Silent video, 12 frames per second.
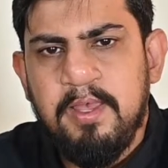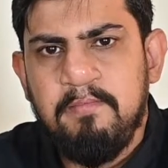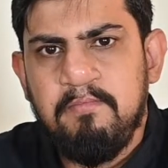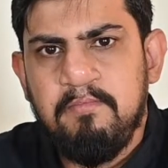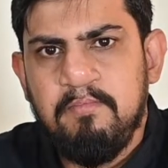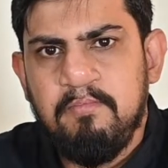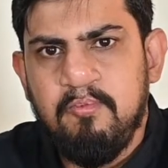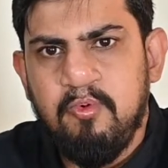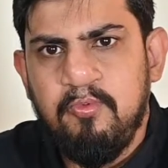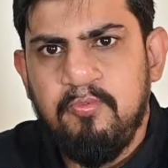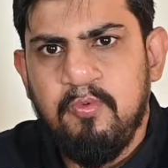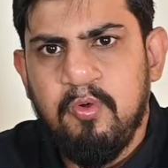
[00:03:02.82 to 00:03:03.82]
can
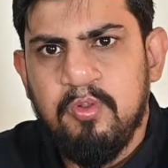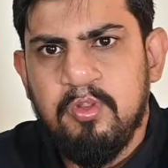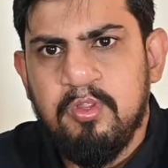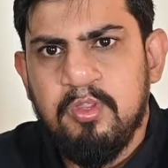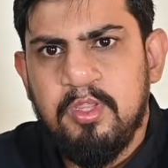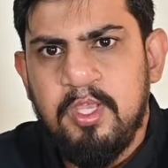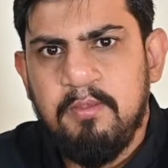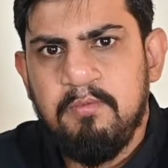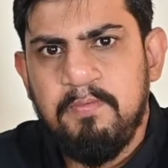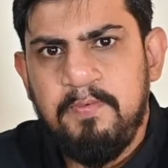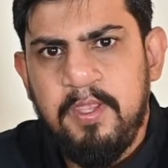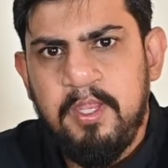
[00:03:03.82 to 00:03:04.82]
move on the same
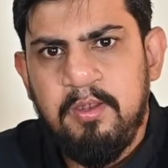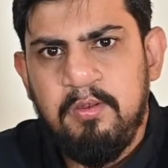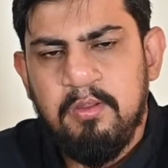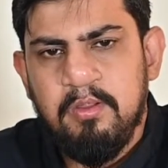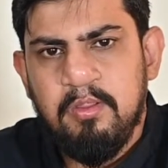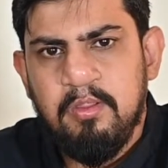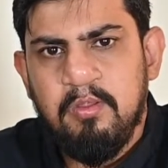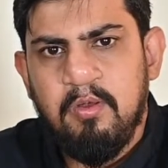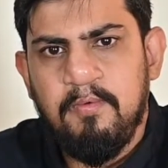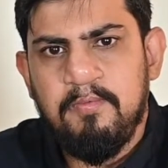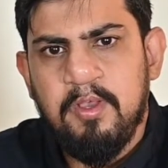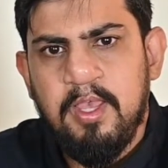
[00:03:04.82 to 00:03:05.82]
speed
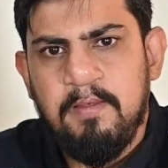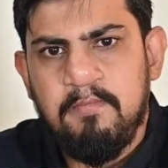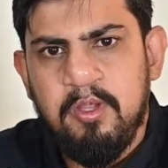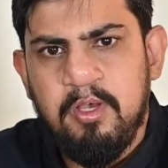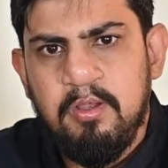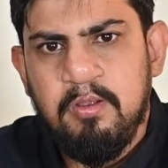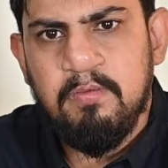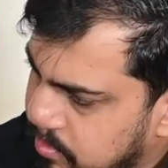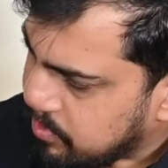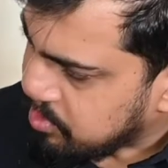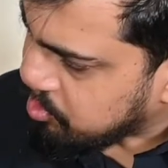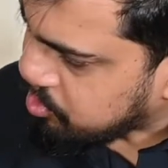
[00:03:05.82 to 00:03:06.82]
of the camera.
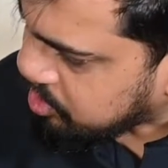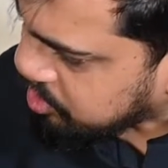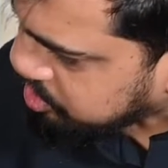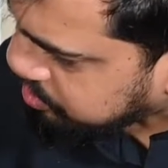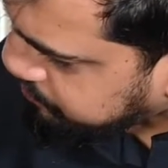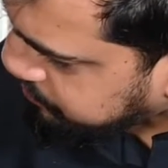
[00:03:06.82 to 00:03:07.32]
When you set the